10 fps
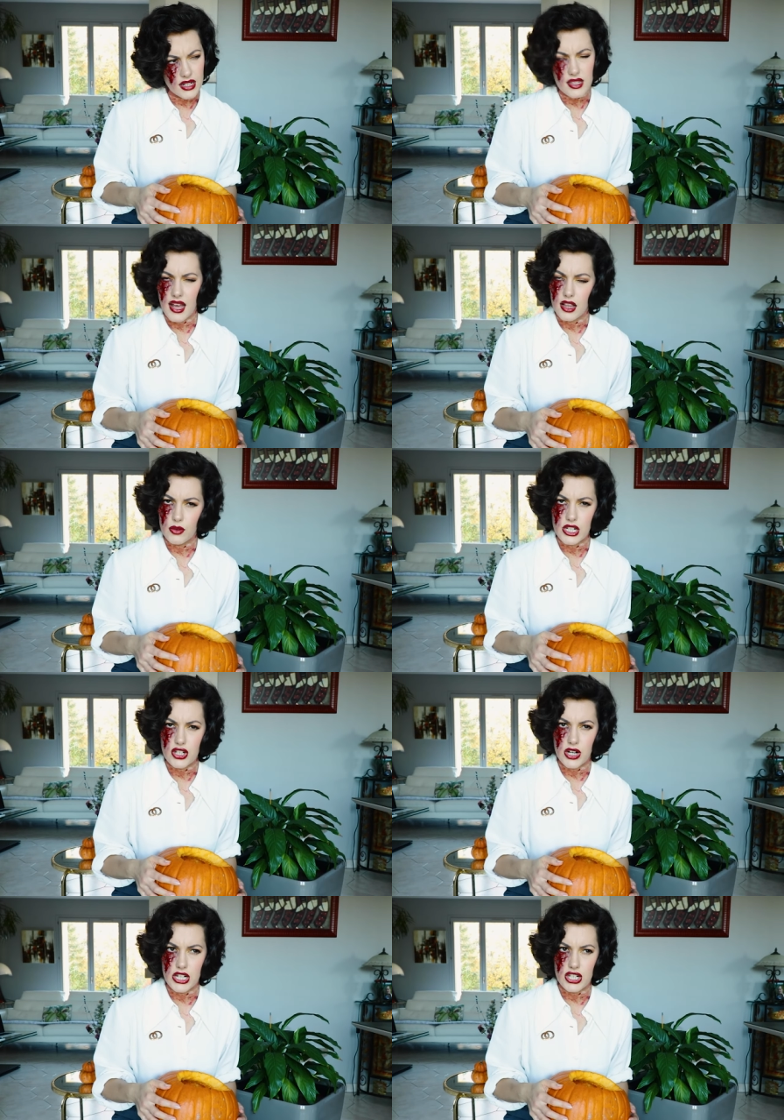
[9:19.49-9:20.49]
Is a Halloween
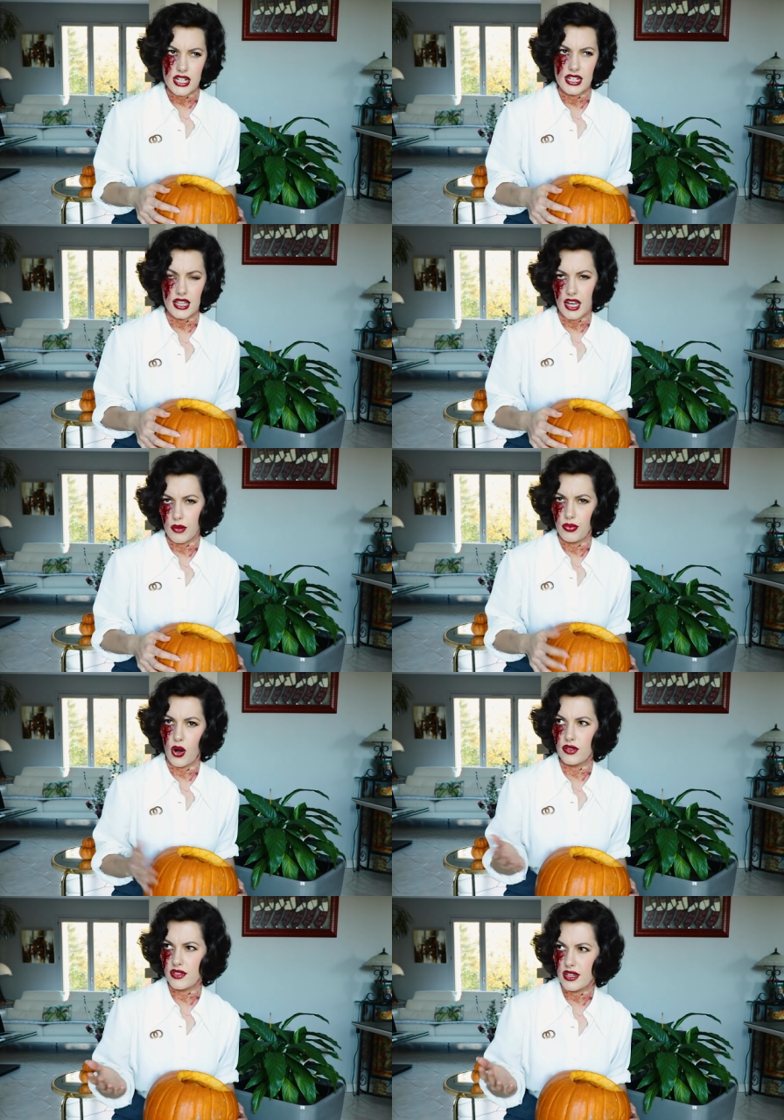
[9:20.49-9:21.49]
tragedy like a
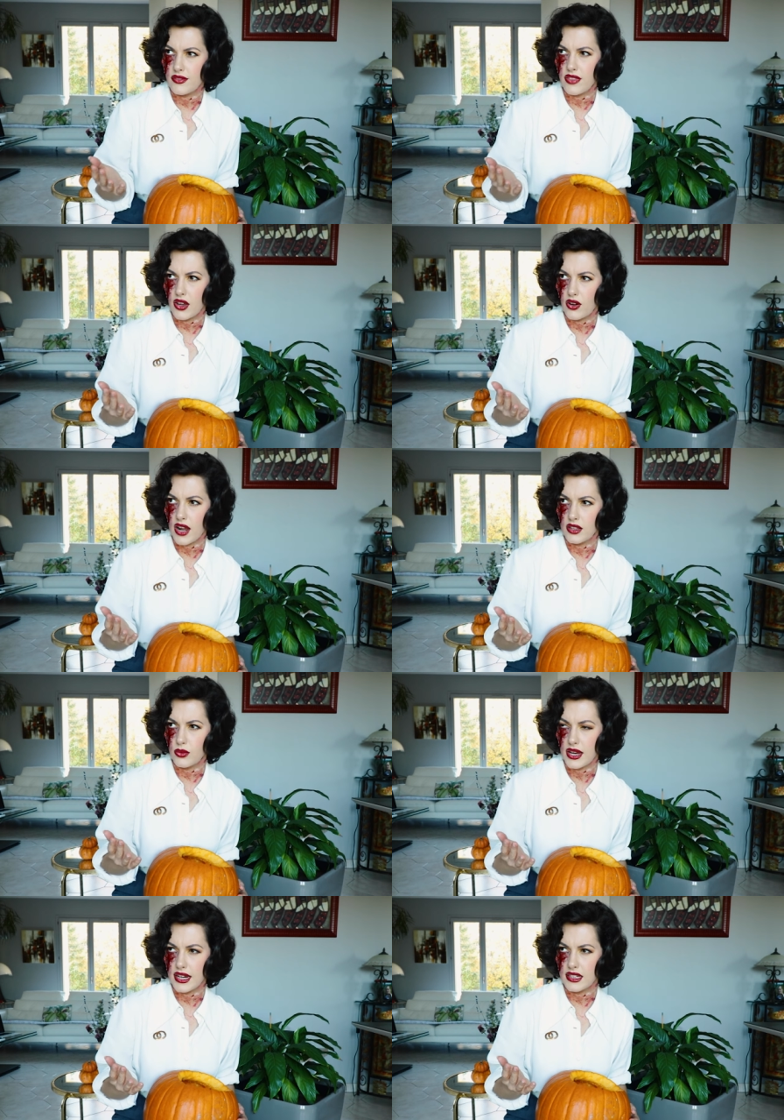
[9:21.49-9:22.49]
positive thing on
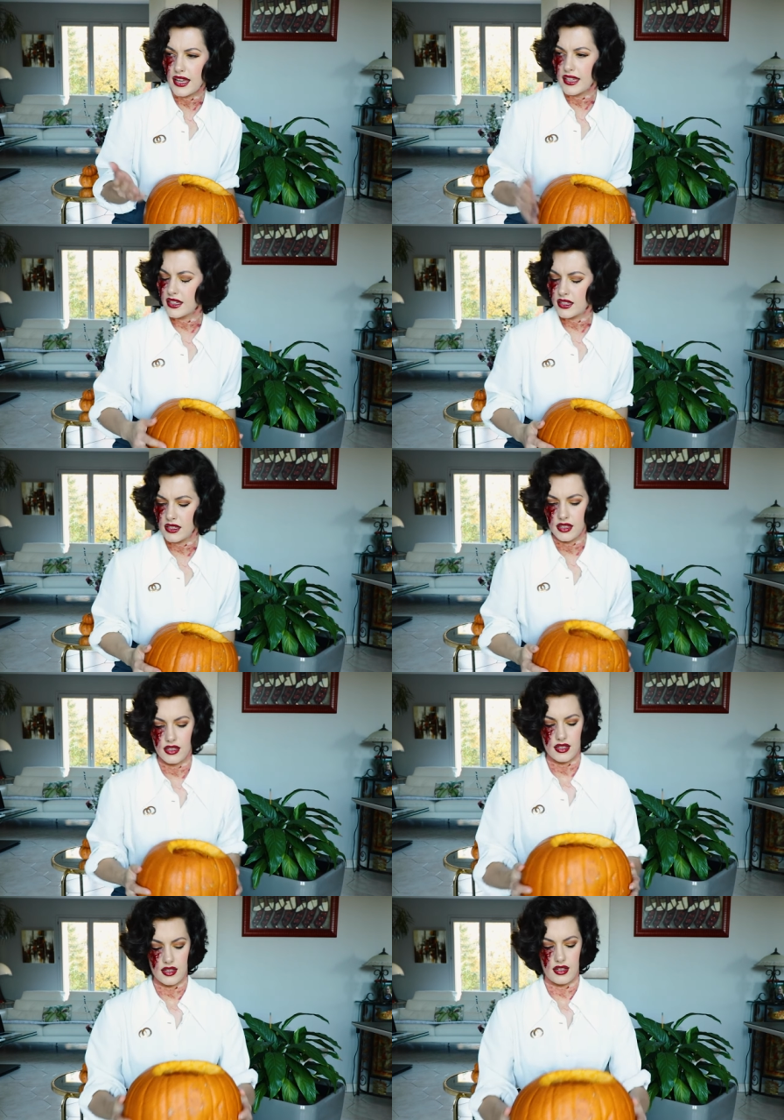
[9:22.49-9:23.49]
Halloween? Like,
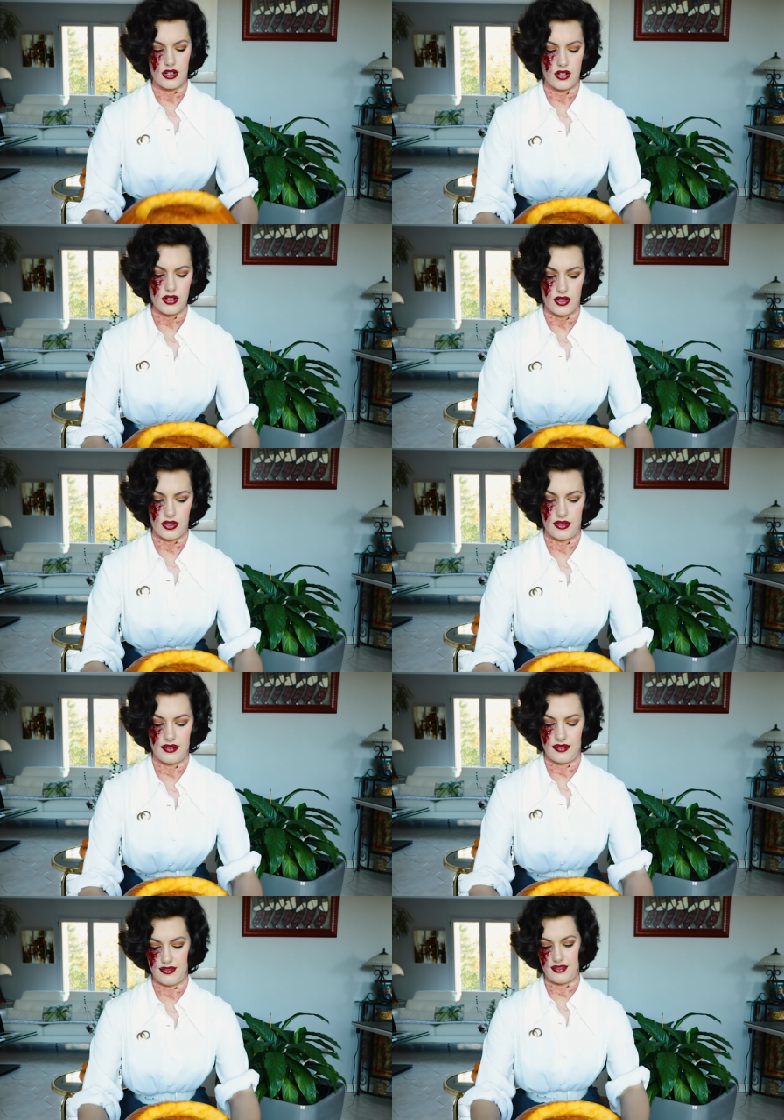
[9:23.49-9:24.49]
I
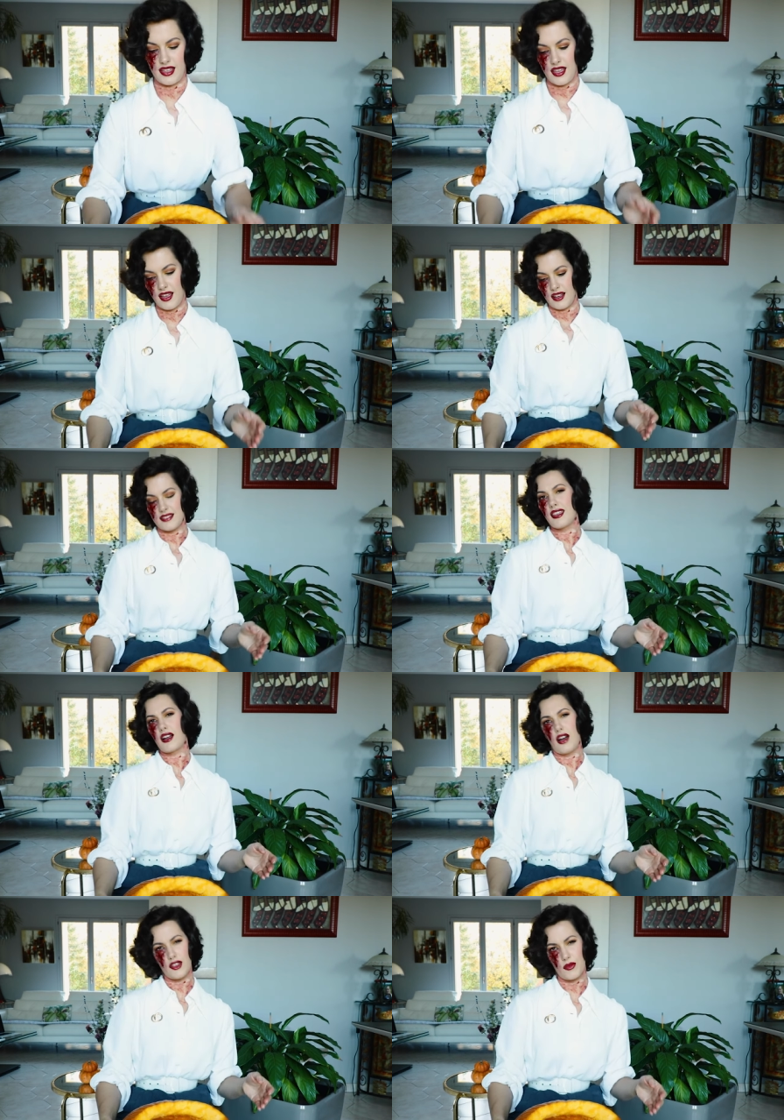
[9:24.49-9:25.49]
don't know. Is that
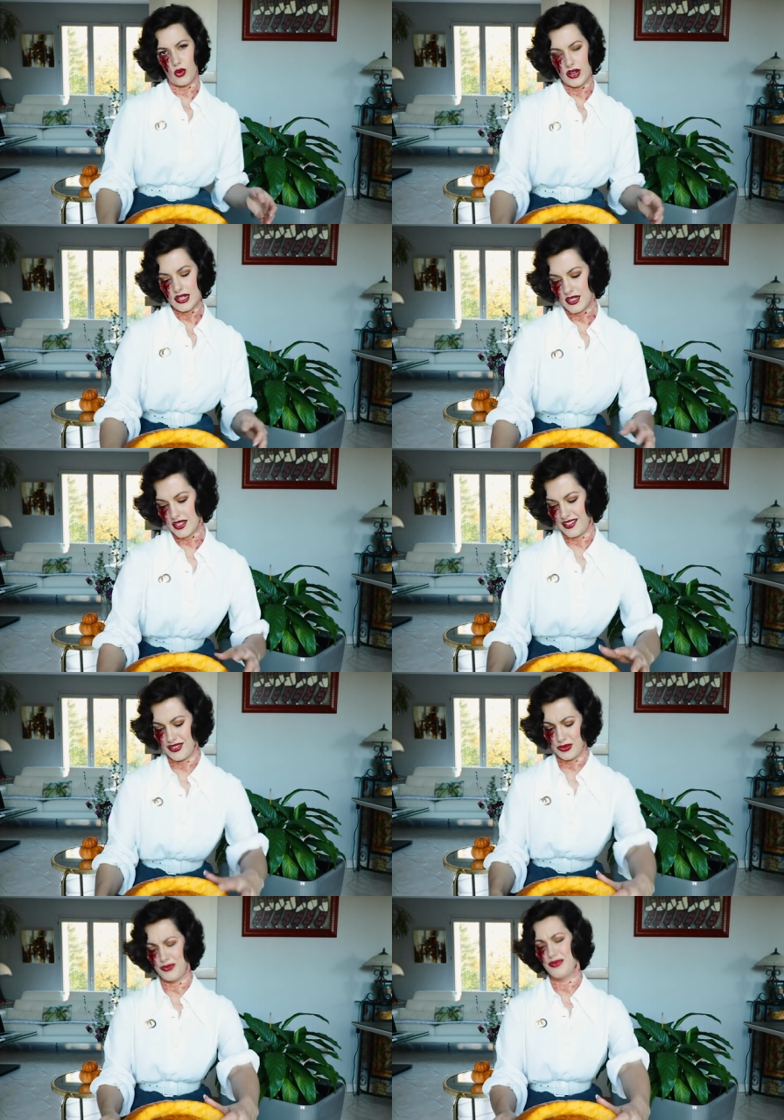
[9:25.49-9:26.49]
kind of the point?
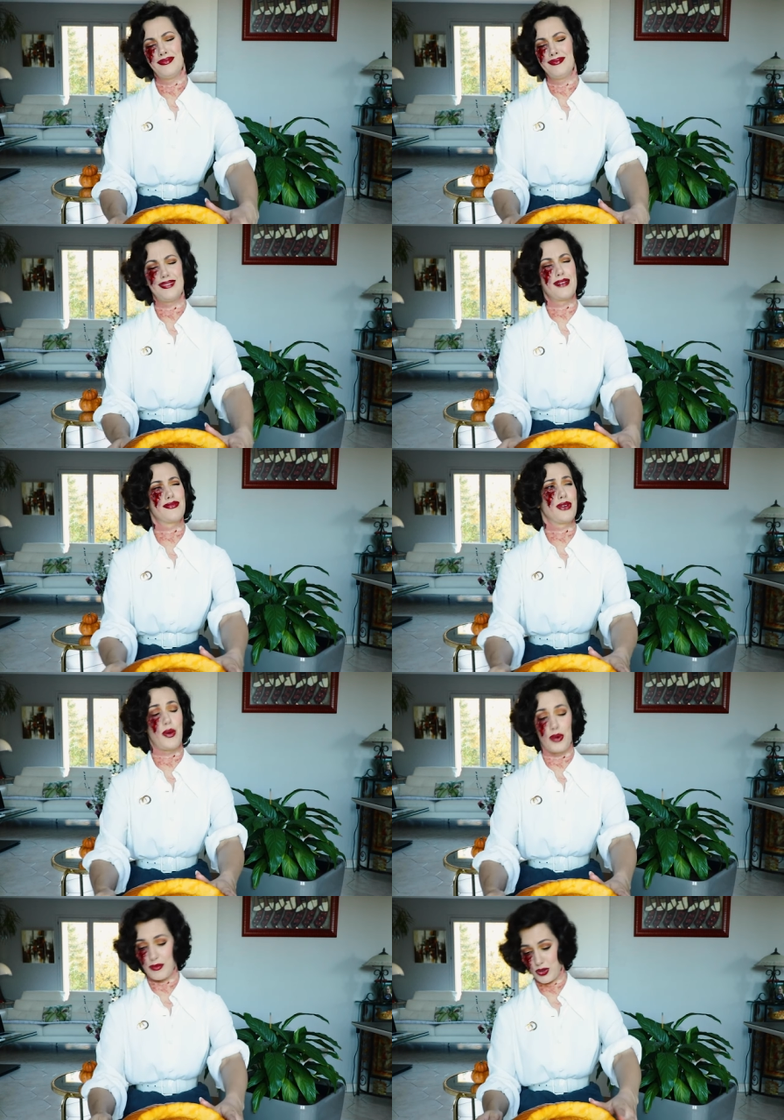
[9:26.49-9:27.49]
I don't even know
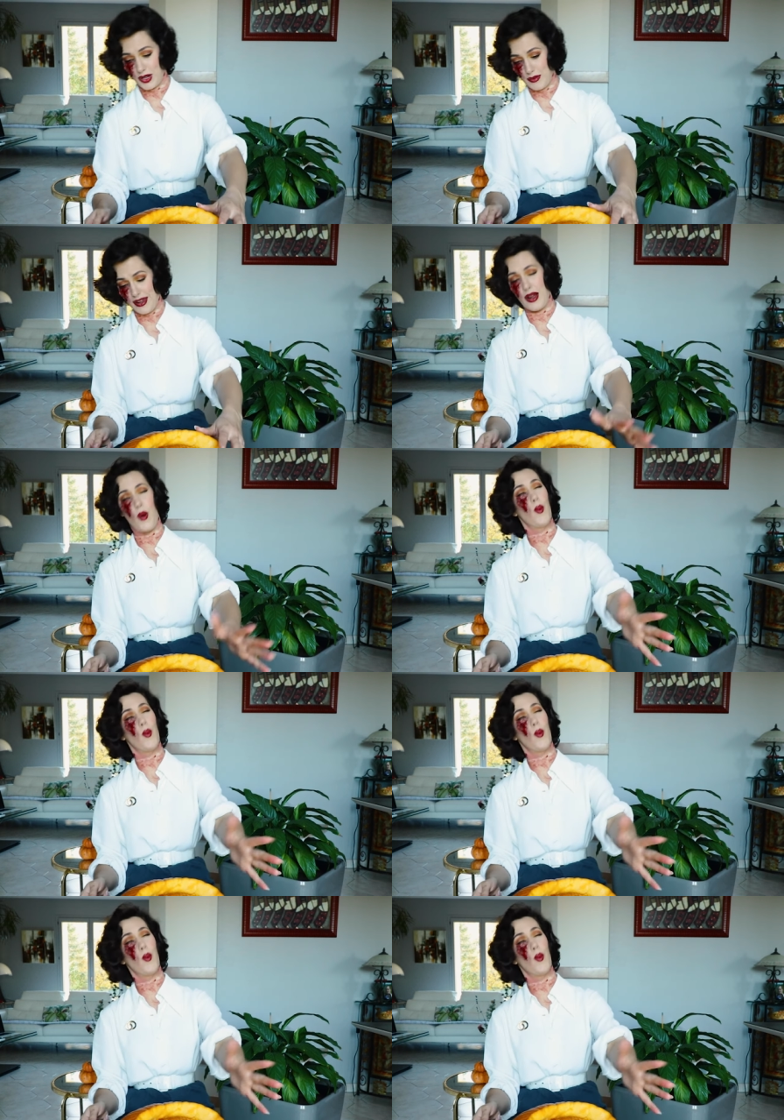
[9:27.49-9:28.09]
what I'm talking about now.